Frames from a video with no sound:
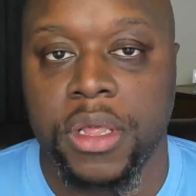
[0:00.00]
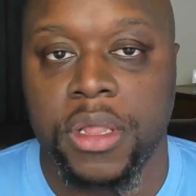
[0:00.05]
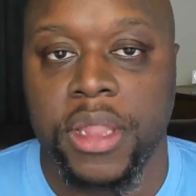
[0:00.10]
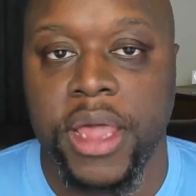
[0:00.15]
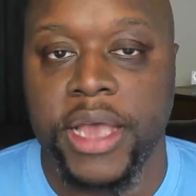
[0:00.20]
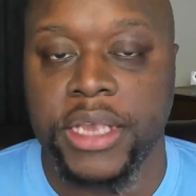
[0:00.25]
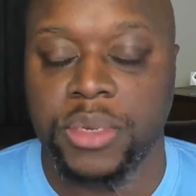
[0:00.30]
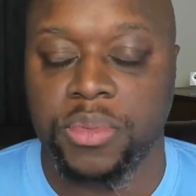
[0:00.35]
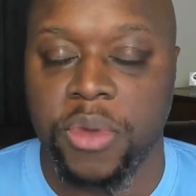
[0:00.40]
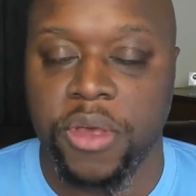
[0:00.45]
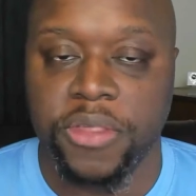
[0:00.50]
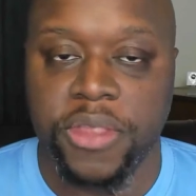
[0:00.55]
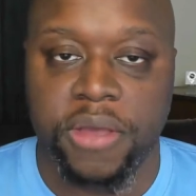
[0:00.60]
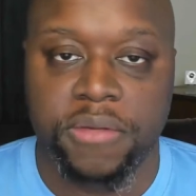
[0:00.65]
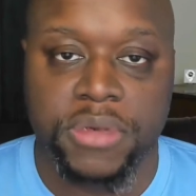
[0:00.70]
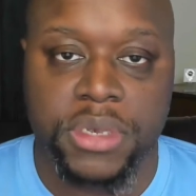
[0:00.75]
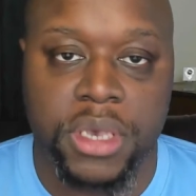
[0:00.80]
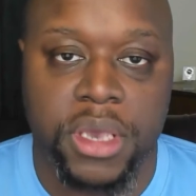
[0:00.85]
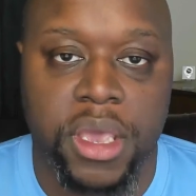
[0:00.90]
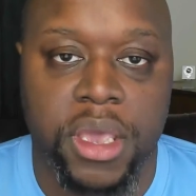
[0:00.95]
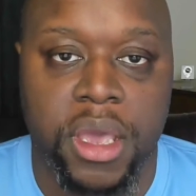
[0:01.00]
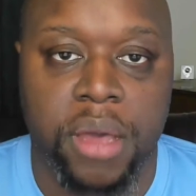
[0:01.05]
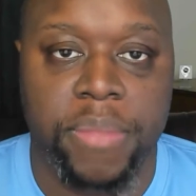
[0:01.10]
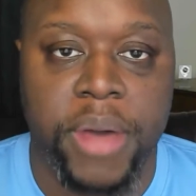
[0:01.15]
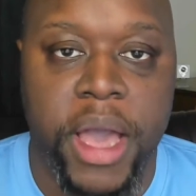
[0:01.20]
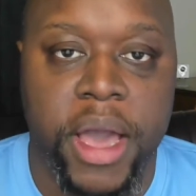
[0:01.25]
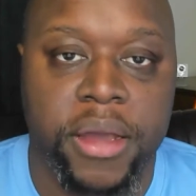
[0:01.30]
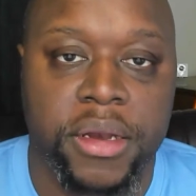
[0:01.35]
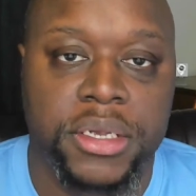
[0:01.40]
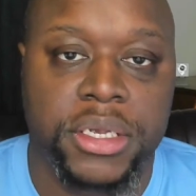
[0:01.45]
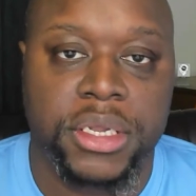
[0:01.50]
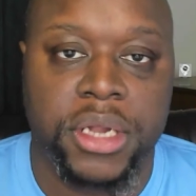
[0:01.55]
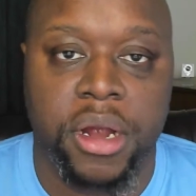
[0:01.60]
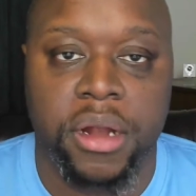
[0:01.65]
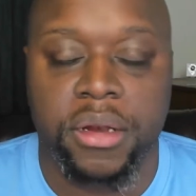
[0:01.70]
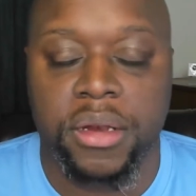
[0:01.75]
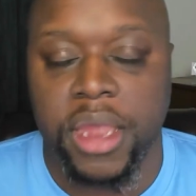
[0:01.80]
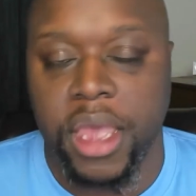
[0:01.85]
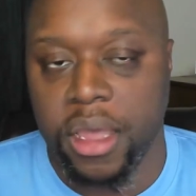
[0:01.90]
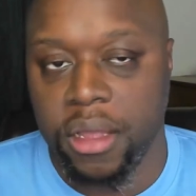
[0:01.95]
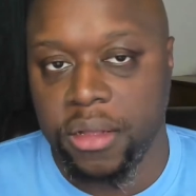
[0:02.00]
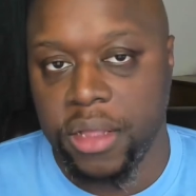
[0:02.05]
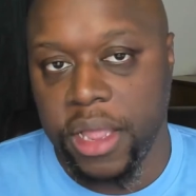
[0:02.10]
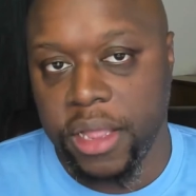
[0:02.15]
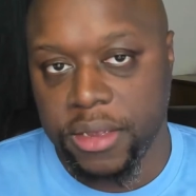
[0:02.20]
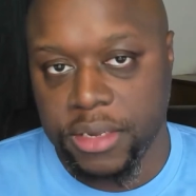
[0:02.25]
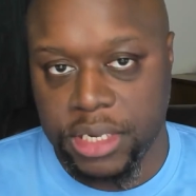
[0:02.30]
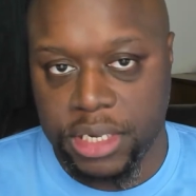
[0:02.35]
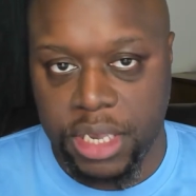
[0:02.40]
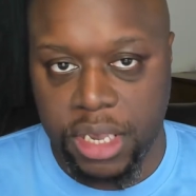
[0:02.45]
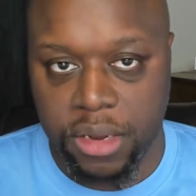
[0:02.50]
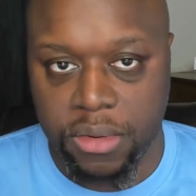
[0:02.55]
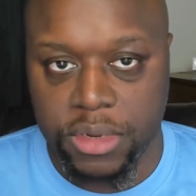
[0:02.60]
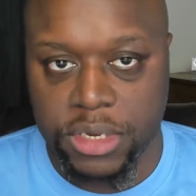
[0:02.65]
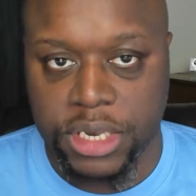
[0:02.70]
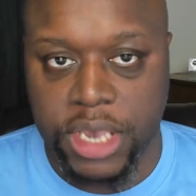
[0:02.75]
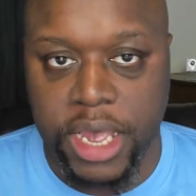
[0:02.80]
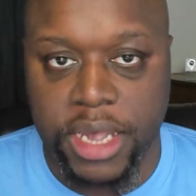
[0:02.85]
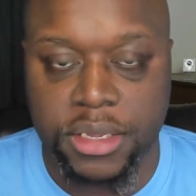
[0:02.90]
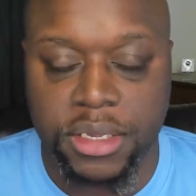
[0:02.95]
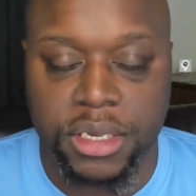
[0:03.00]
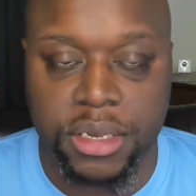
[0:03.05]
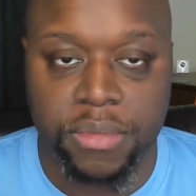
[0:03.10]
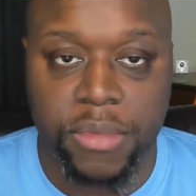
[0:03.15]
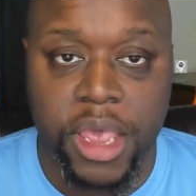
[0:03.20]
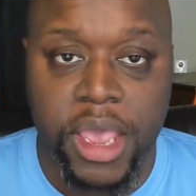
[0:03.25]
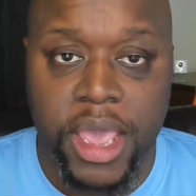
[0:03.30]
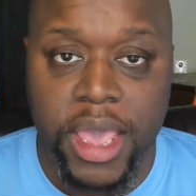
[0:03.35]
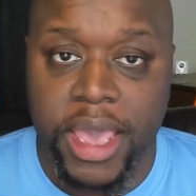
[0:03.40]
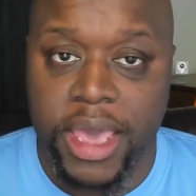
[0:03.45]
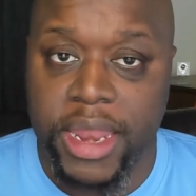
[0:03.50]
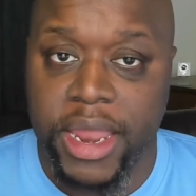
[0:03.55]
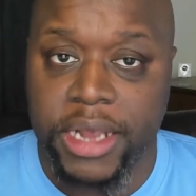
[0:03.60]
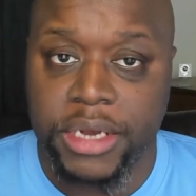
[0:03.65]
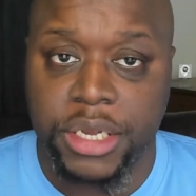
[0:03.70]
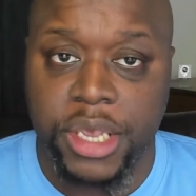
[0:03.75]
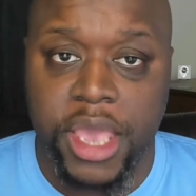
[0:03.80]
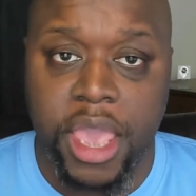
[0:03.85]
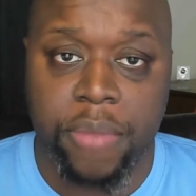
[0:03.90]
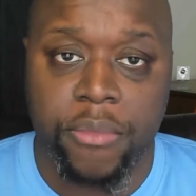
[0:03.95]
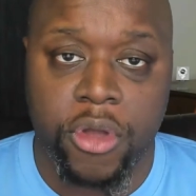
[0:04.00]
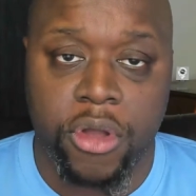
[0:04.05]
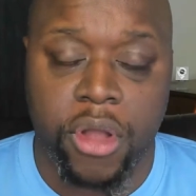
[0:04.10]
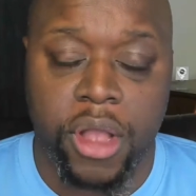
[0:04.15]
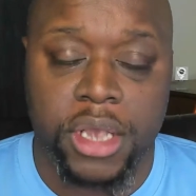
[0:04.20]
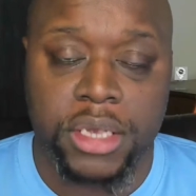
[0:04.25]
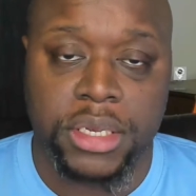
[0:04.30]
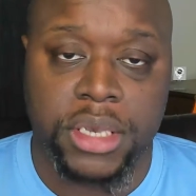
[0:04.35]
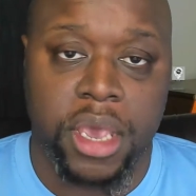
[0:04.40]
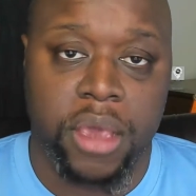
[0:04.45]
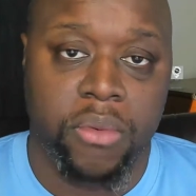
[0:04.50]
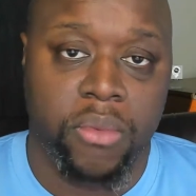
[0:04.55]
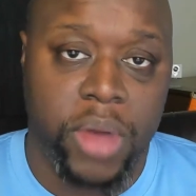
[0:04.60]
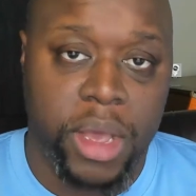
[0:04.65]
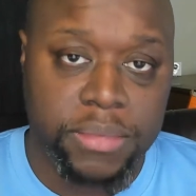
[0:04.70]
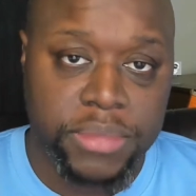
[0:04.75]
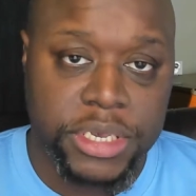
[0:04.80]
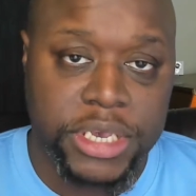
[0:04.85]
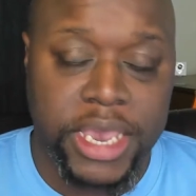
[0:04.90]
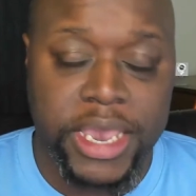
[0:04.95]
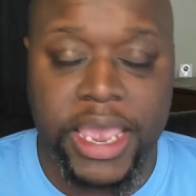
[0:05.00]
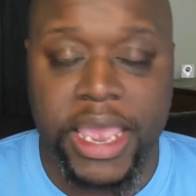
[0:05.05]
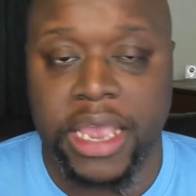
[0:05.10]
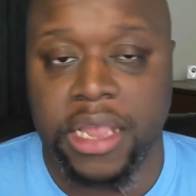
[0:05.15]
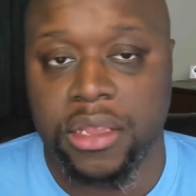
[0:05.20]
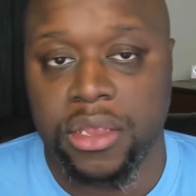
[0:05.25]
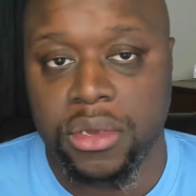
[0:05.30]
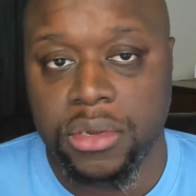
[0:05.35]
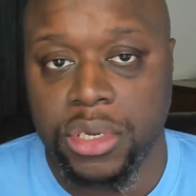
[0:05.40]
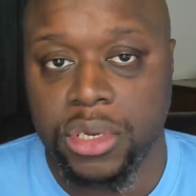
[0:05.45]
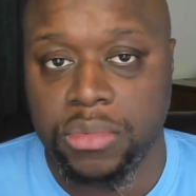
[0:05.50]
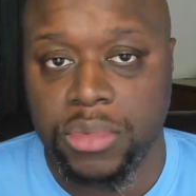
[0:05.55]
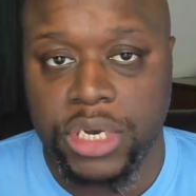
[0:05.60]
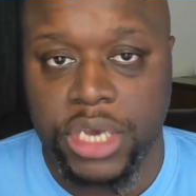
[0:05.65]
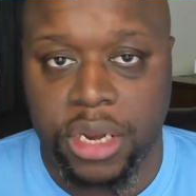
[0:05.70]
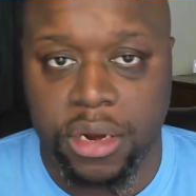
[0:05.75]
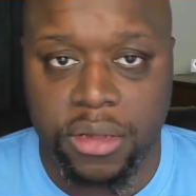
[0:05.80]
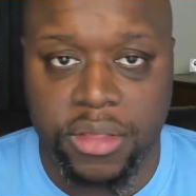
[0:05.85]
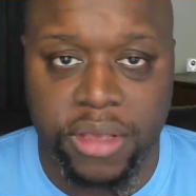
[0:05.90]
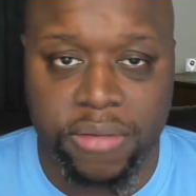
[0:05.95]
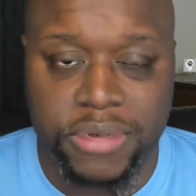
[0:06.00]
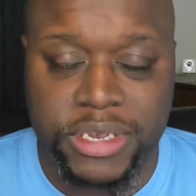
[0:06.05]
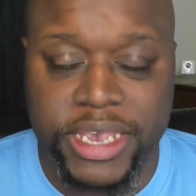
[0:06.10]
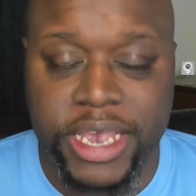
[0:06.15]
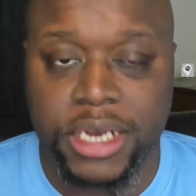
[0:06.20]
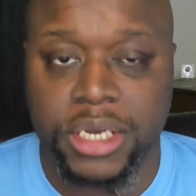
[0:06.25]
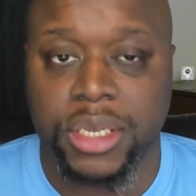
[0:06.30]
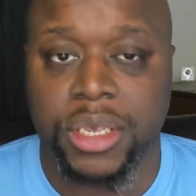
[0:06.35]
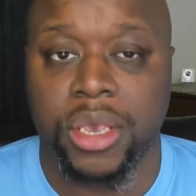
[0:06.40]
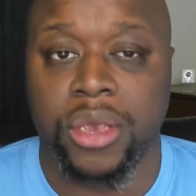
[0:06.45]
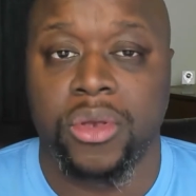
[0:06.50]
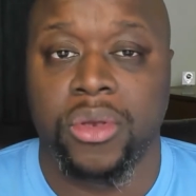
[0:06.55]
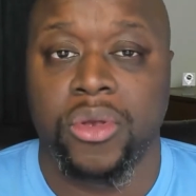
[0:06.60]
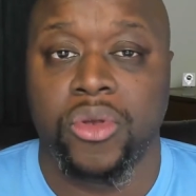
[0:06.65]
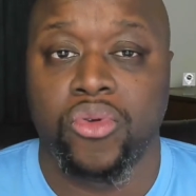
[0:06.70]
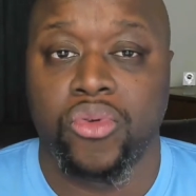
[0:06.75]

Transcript: Last month, I was looking up how to start an LLC in Wisconsin and actually came across a website and YouTube channel that was actually